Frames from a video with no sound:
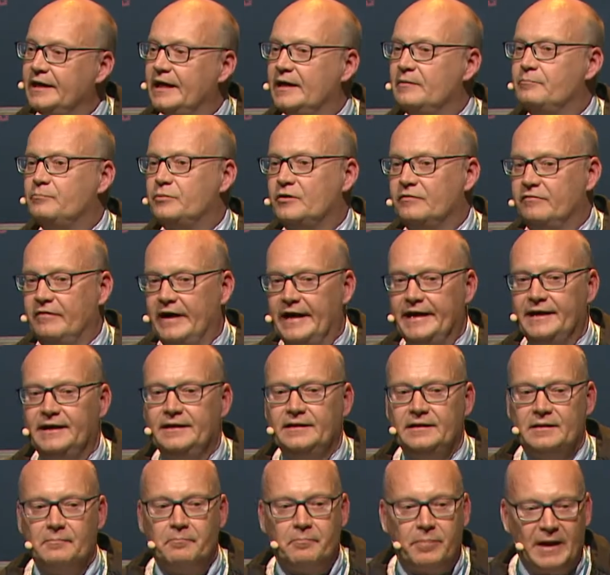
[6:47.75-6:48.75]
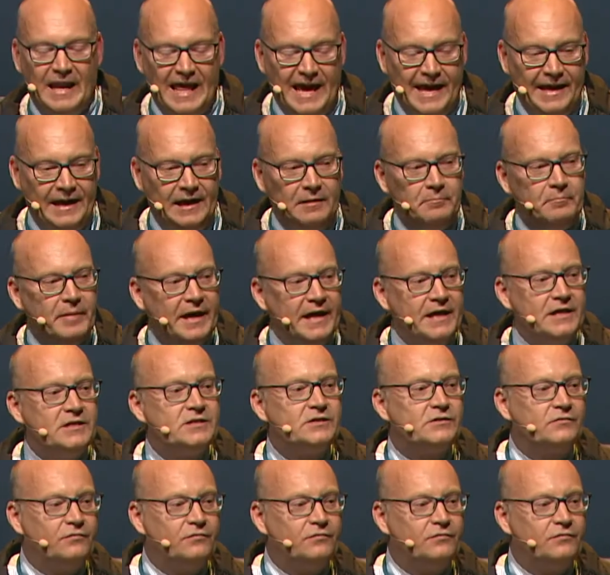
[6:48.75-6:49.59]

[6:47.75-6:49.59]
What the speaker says: and providing the planning base